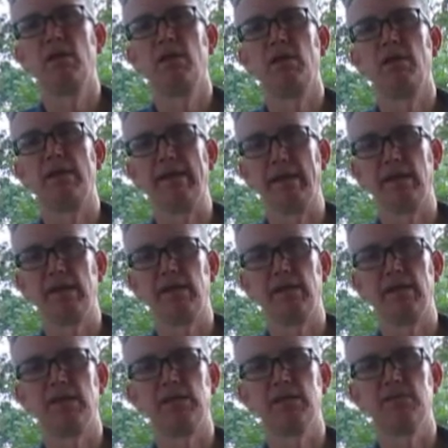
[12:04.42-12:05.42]
uh, in it
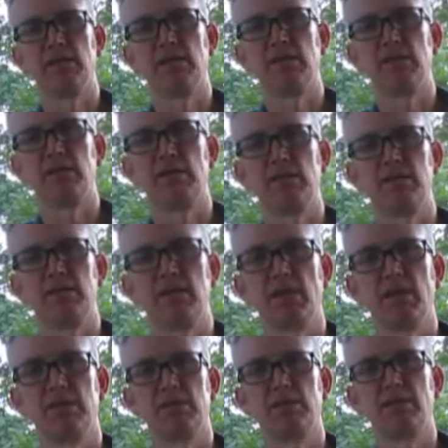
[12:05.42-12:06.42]
is it, it
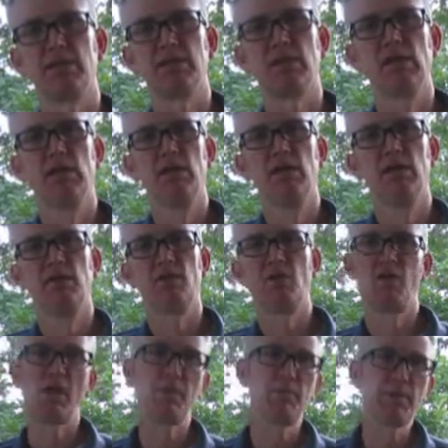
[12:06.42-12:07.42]
says that
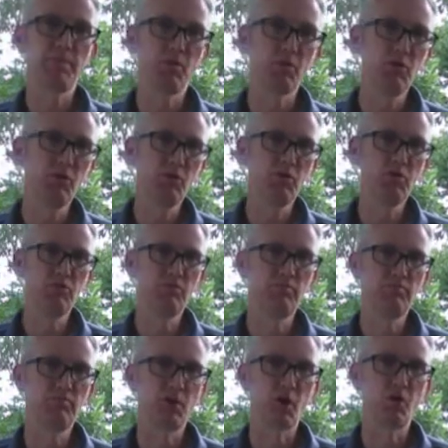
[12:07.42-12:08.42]
there are a lot of people who
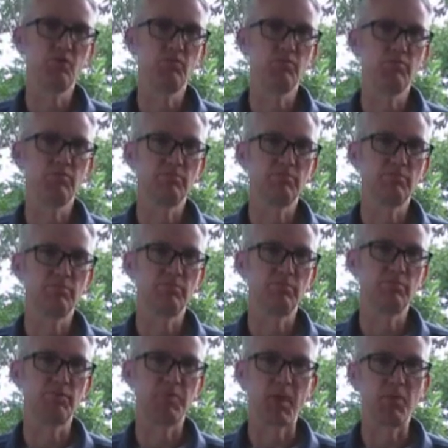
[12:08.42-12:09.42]
don't
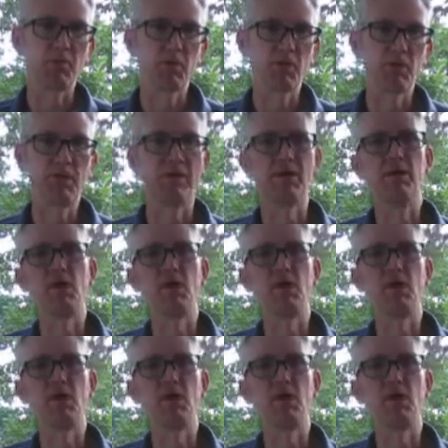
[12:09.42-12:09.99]
remember and